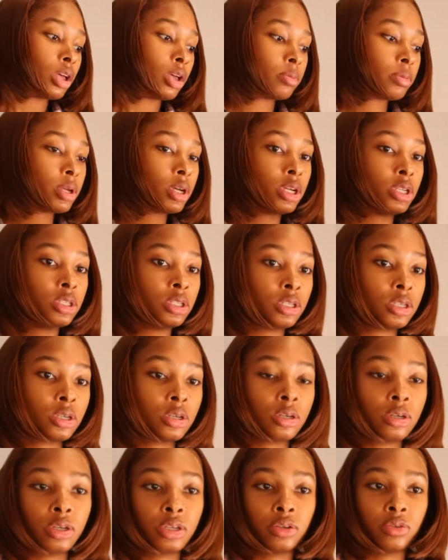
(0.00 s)
I'm going to go
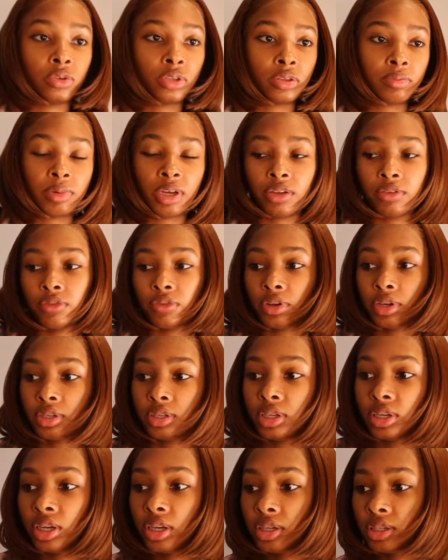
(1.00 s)
in with my
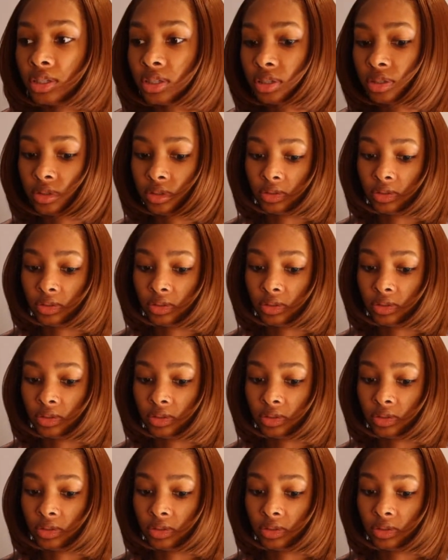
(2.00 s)
foundation,